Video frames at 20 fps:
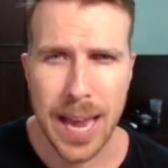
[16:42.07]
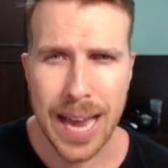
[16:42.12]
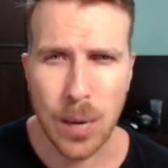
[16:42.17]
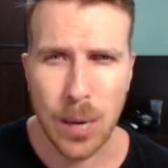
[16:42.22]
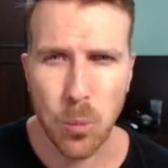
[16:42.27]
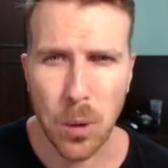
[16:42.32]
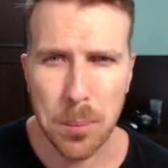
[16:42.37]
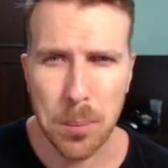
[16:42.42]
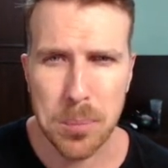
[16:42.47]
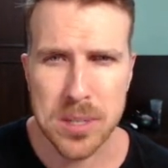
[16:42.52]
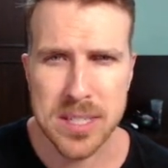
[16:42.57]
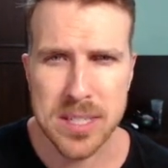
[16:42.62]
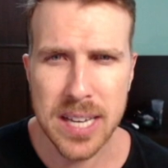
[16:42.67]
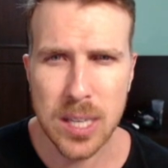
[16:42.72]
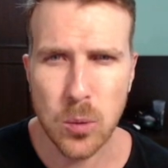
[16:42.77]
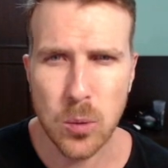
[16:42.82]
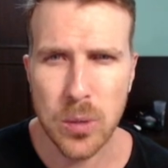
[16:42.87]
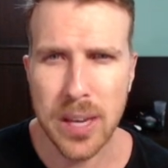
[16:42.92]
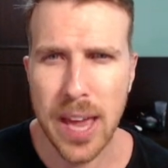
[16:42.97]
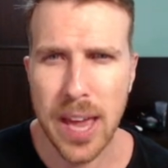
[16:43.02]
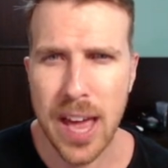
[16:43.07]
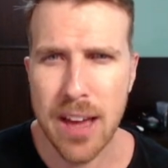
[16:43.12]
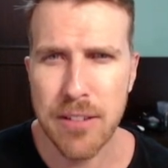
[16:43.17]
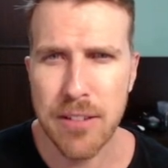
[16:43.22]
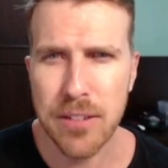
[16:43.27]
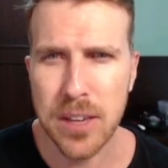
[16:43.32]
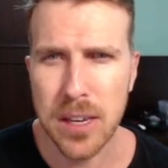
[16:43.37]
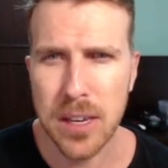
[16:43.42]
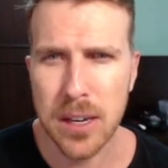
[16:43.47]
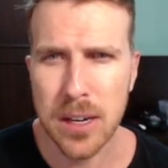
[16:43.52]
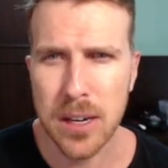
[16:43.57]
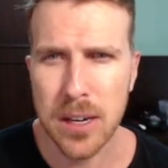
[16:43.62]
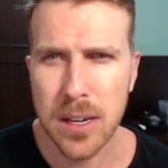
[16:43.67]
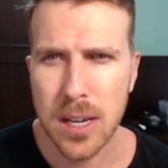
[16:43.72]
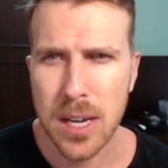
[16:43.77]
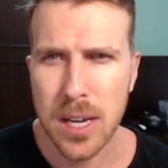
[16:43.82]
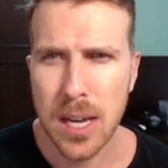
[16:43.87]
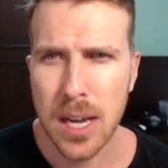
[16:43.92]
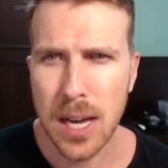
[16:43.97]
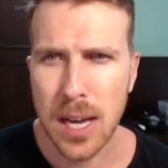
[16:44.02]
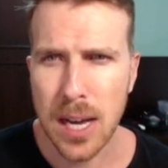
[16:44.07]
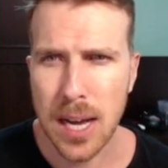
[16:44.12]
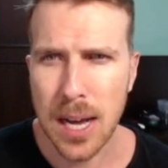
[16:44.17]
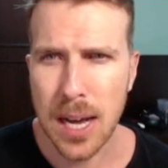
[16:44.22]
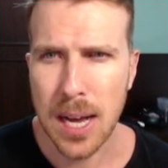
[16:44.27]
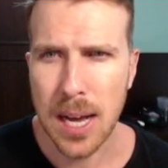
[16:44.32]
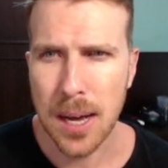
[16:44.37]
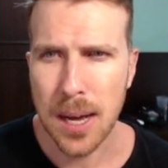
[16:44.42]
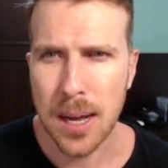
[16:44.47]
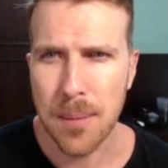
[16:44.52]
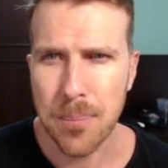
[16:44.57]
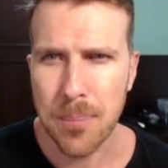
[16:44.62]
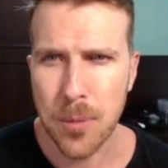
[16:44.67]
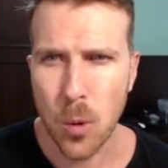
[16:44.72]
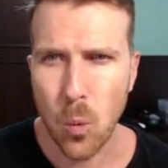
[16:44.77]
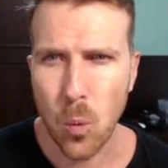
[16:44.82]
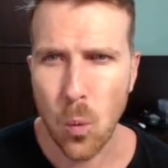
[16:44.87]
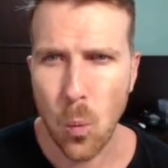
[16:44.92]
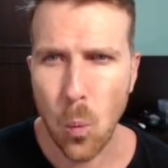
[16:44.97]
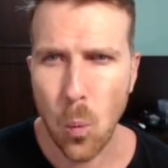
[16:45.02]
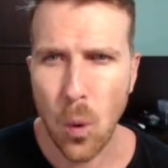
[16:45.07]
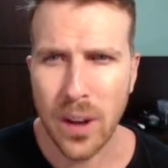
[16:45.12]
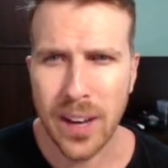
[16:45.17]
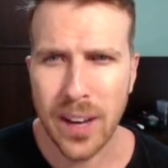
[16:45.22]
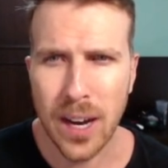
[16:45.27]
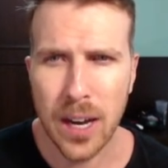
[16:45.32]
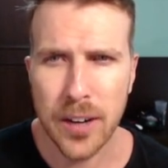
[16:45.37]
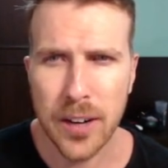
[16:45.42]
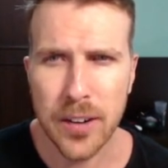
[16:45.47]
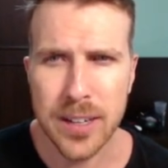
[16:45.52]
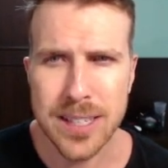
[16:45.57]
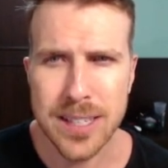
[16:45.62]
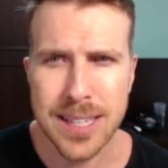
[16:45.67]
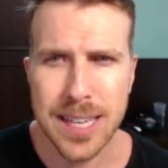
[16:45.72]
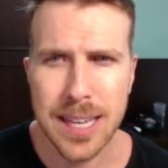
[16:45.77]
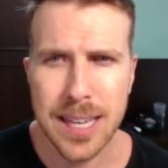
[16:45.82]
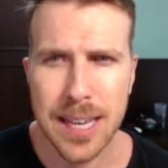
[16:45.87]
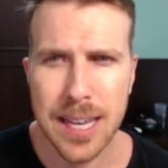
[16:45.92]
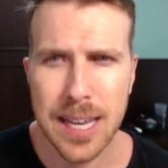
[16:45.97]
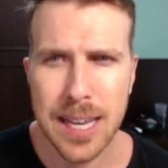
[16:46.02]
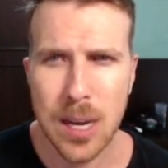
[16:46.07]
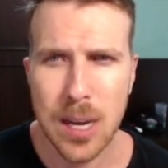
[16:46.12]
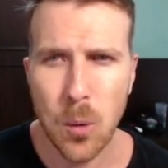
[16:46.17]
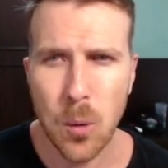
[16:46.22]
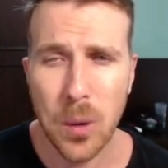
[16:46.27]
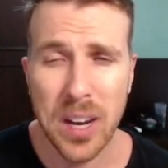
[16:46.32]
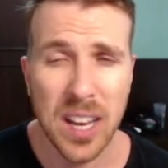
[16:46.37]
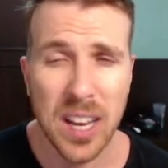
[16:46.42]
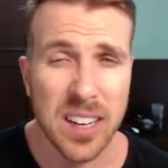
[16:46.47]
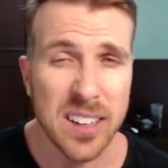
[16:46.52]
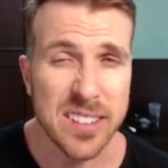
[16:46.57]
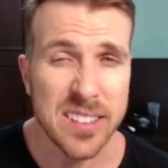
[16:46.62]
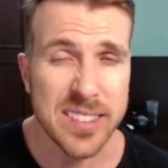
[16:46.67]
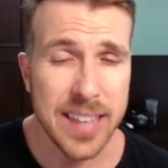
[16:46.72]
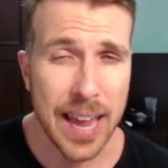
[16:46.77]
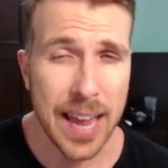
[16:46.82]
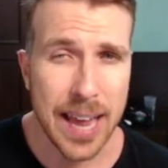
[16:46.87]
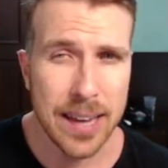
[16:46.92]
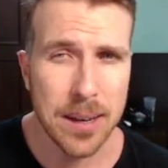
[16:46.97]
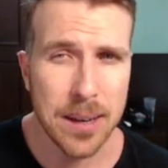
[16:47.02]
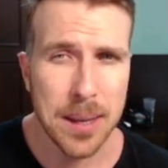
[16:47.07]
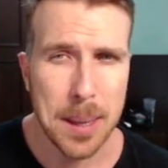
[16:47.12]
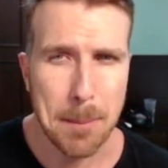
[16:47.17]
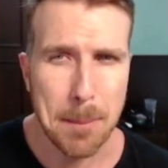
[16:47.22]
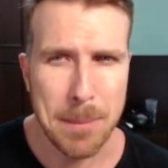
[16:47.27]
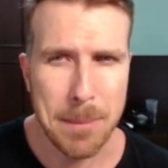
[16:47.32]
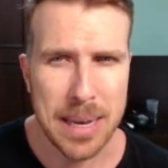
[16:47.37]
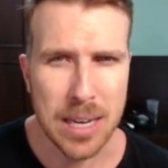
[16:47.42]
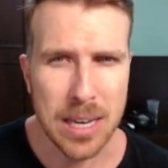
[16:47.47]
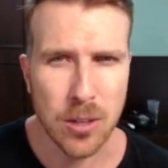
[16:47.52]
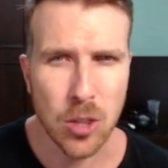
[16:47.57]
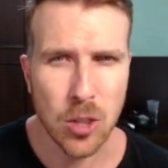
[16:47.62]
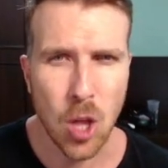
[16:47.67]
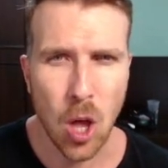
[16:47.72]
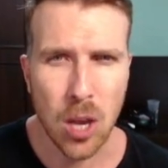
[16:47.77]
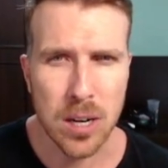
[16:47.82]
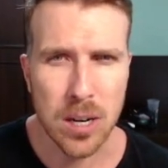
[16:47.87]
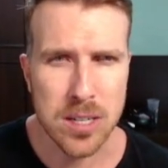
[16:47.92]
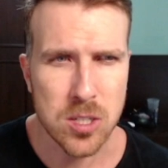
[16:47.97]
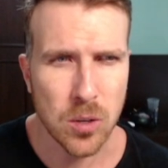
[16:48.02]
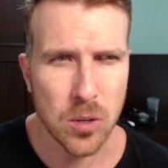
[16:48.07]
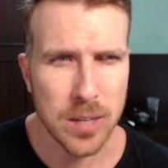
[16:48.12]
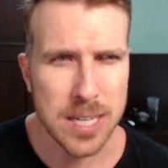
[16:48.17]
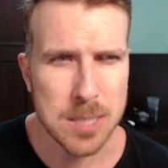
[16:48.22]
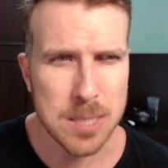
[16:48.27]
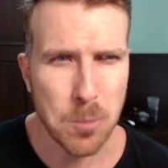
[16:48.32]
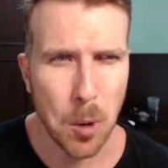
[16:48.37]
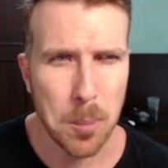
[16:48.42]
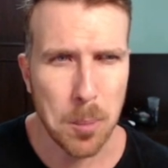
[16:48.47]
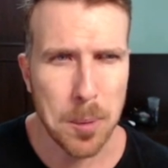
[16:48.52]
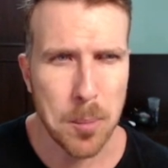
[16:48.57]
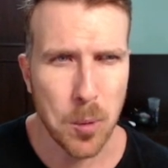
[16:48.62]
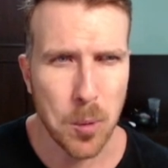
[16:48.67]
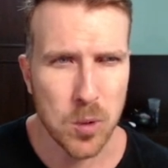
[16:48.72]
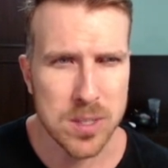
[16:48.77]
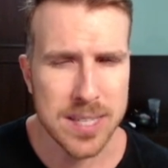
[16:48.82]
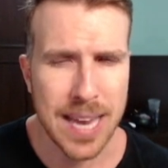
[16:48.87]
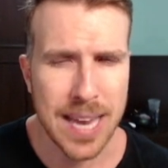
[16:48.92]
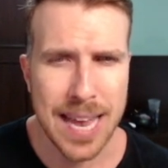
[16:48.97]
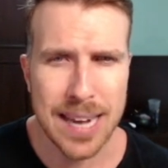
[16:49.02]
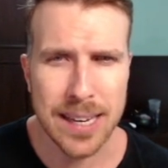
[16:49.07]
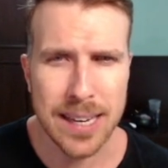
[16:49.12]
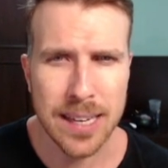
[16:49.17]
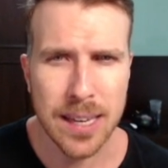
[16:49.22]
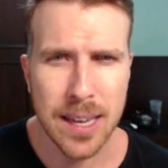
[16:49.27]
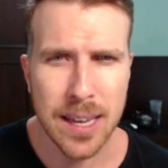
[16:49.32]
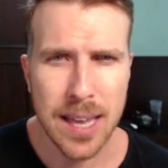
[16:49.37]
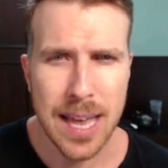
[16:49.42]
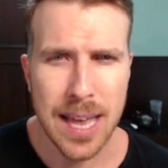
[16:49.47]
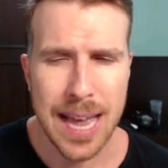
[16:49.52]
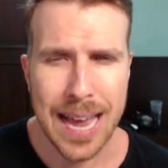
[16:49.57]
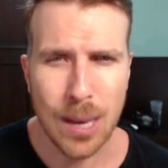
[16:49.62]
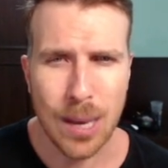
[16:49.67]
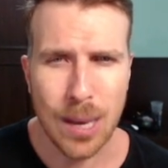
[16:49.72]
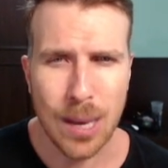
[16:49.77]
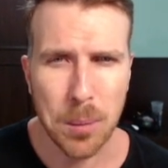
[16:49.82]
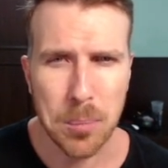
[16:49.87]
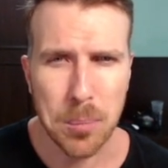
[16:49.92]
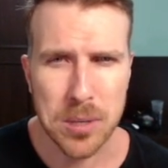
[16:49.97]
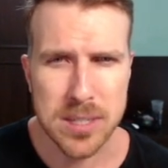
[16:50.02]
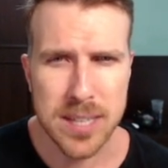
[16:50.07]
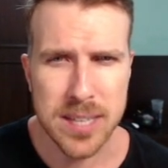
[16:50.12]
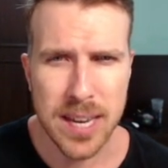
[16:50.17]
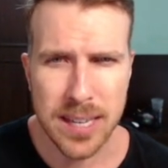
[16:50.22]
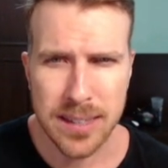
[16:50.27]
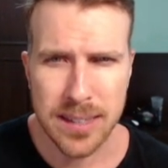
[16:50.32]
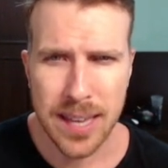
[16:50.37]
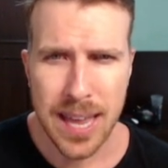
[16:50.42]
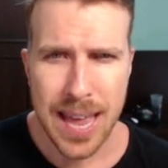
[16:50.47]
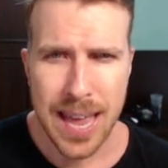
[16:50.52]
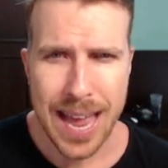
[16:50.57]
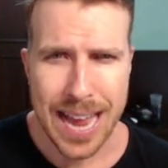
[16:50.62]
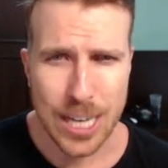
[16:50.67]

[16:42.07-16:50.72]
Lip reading: At 1%, we have here $110 million. So there's more people selling at 1%.